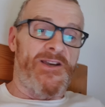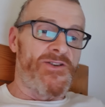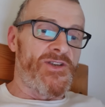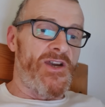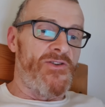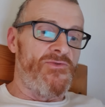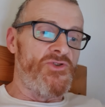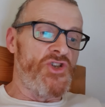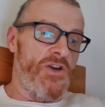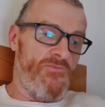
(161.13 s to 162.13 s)
So
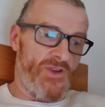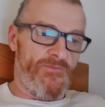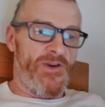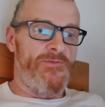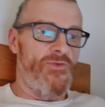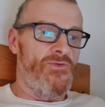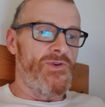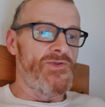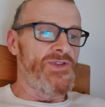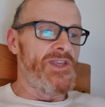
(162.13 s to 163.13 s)
generally people
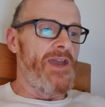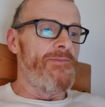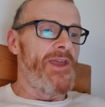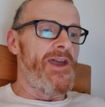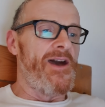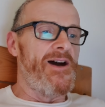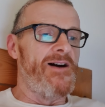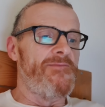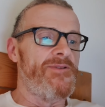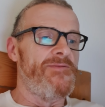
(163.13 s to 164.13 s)
will snap that
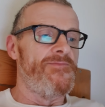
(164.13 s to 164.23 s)
up.